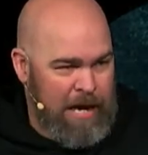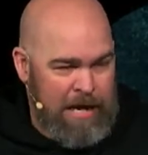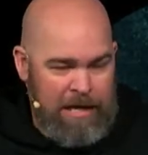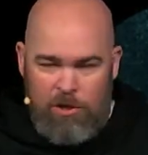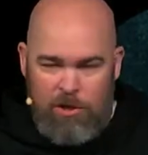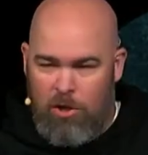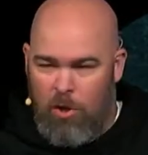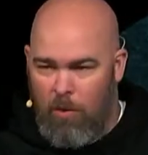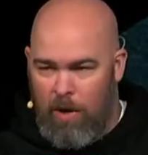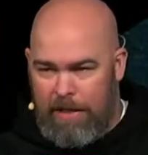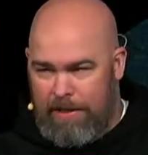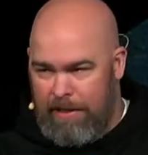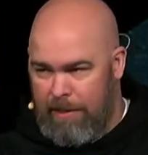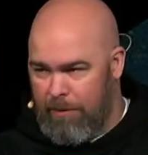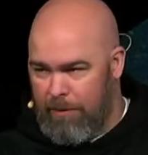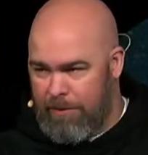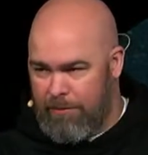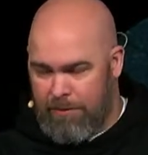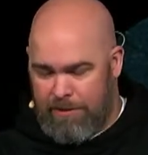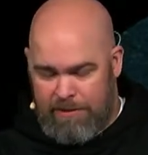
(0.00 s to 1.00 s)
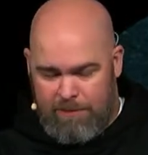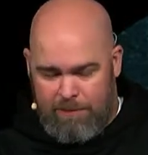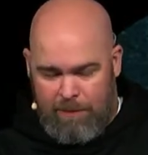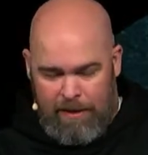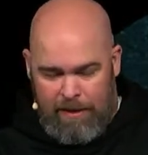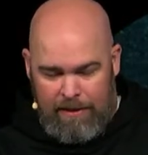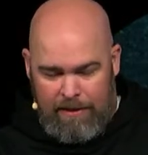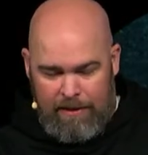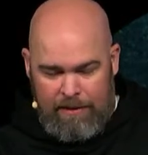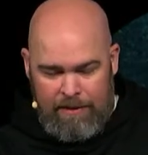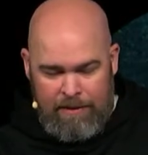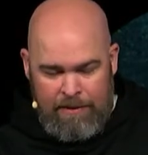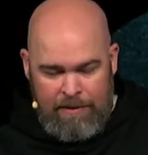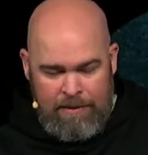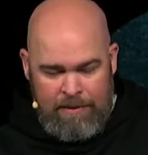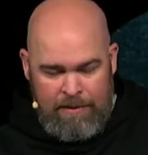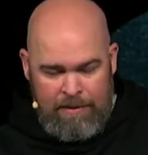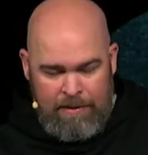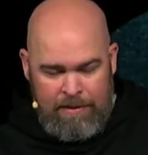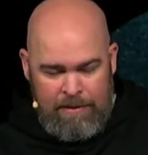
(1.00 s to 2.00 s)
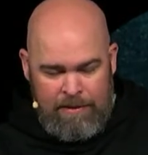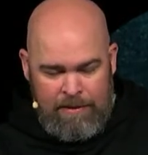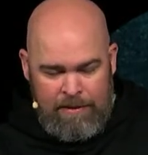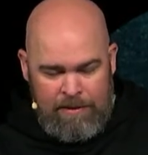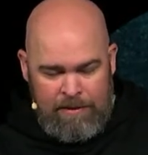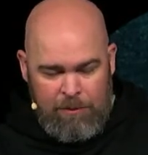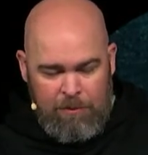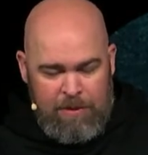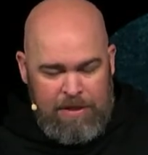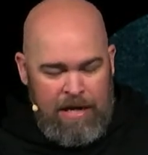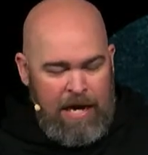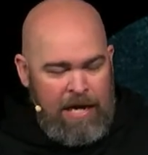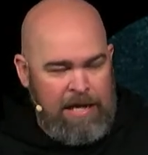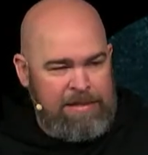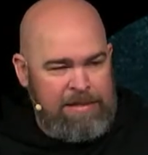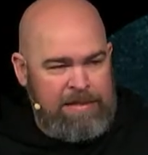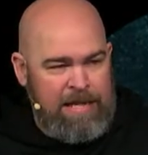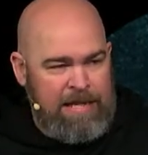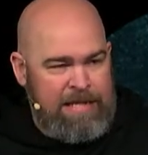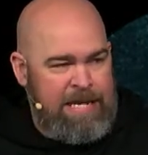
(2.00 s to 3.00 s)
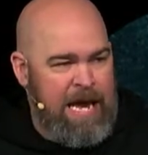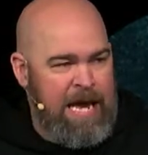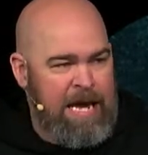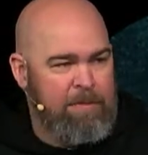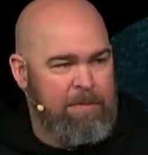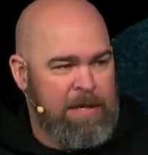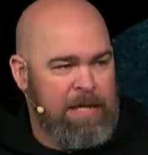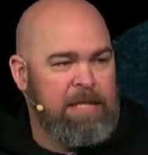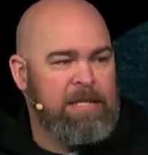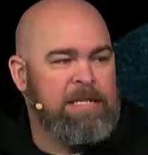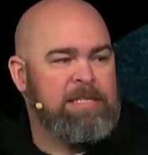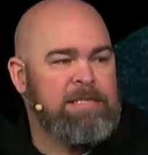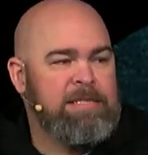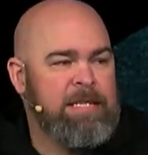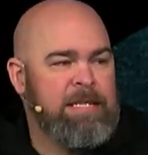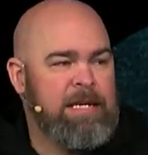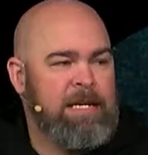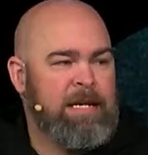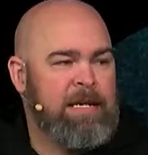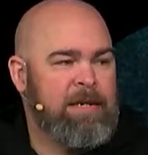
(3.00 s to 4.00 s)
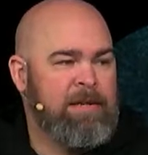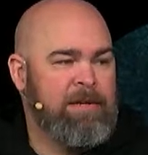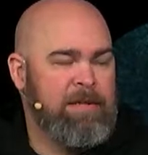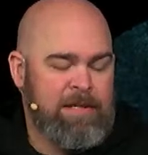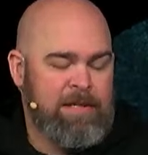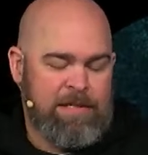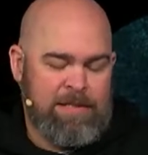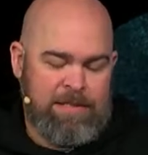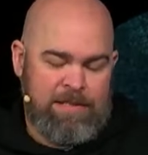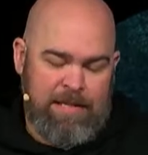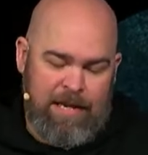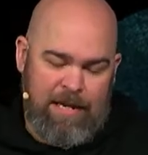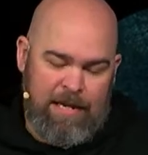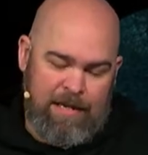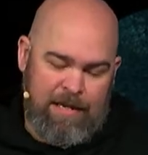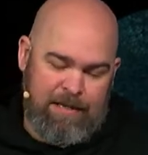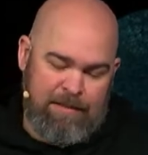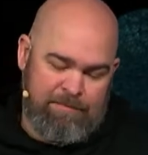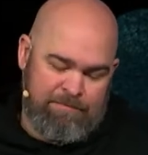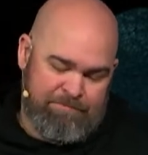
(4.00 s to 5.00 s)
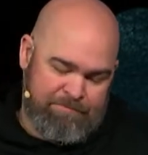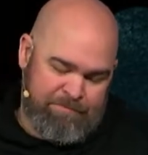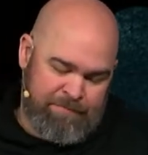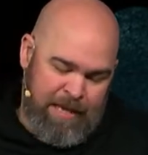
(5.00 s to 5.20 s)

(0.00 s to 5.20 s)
Had no idea what to expect. To be honest, I came into this thing saying,